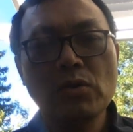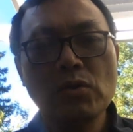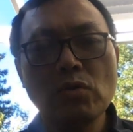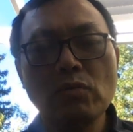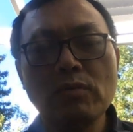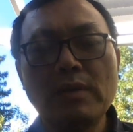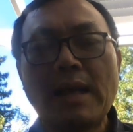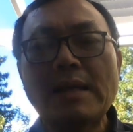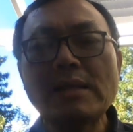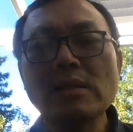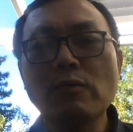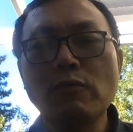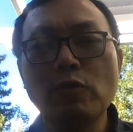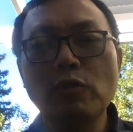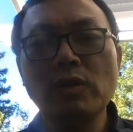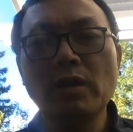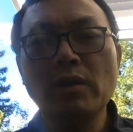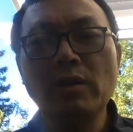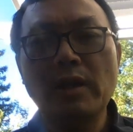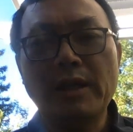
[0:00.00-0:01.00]
So that's
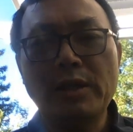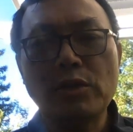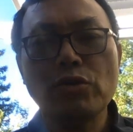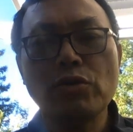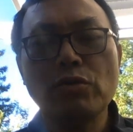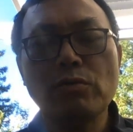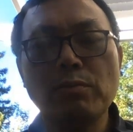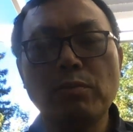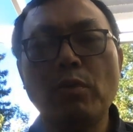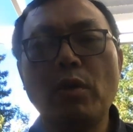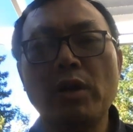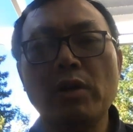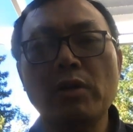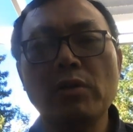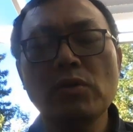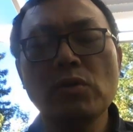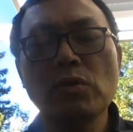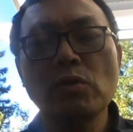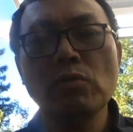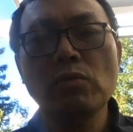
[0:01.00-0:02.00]
for the lecture part.
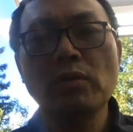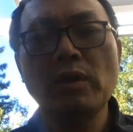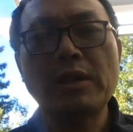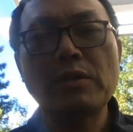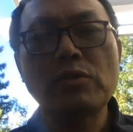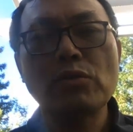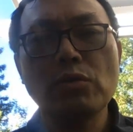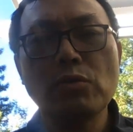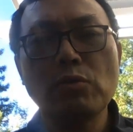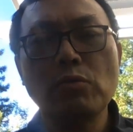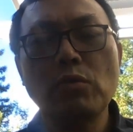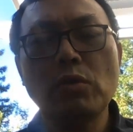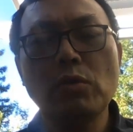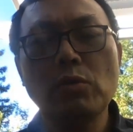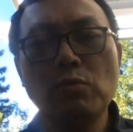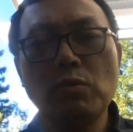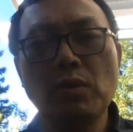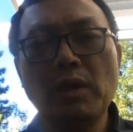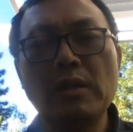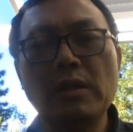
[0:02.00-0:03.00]
So lecture
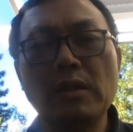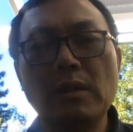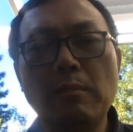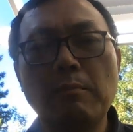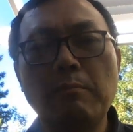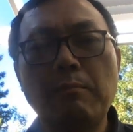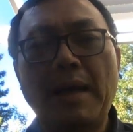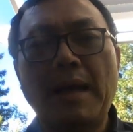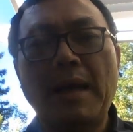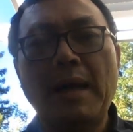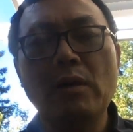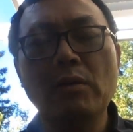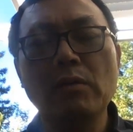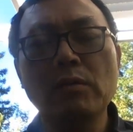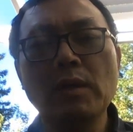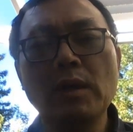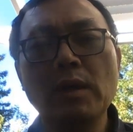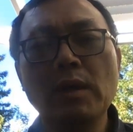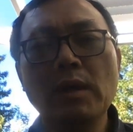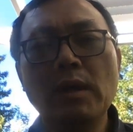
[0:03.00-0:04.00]
will run
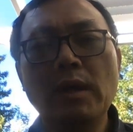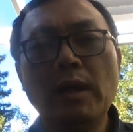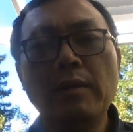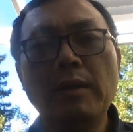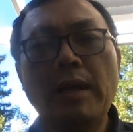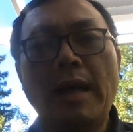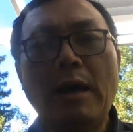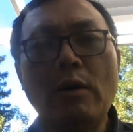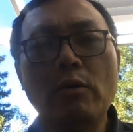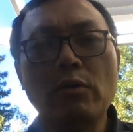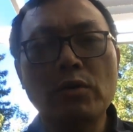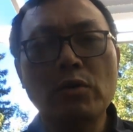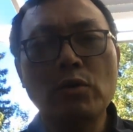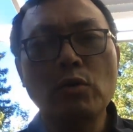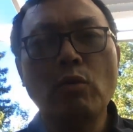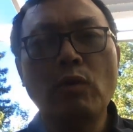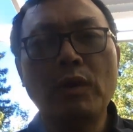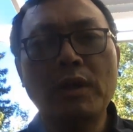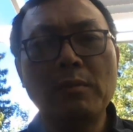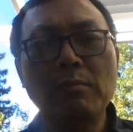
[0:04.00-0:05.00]
about an hour and
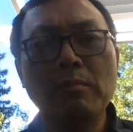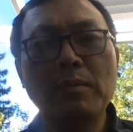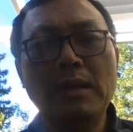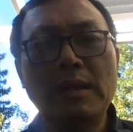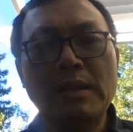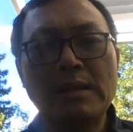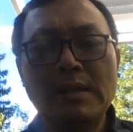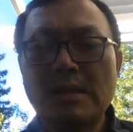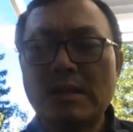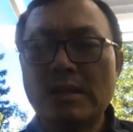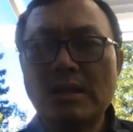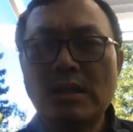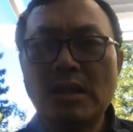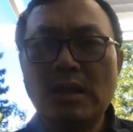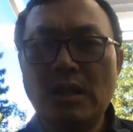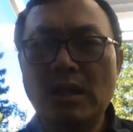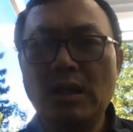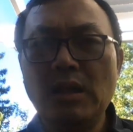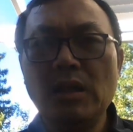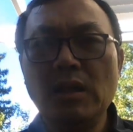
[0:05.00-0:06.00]
20 minutes,
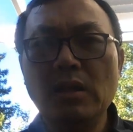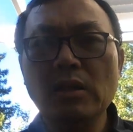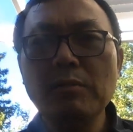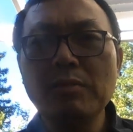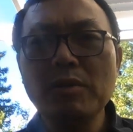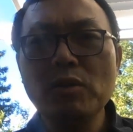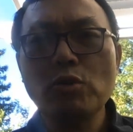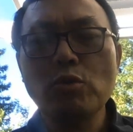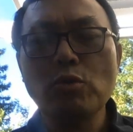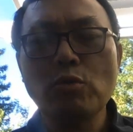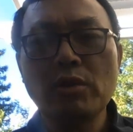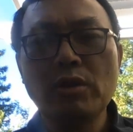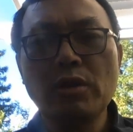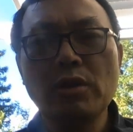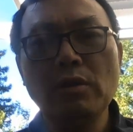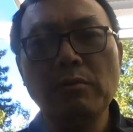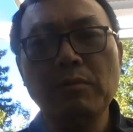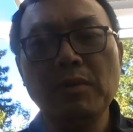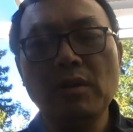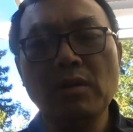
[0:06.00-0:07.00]
a little bit shorter,
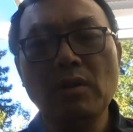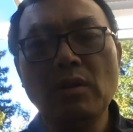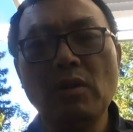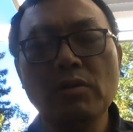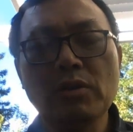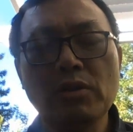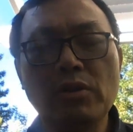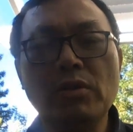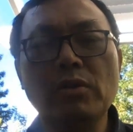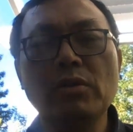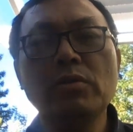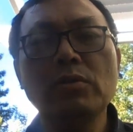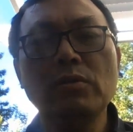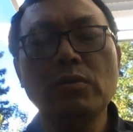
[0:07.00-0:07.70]
a little bit longer.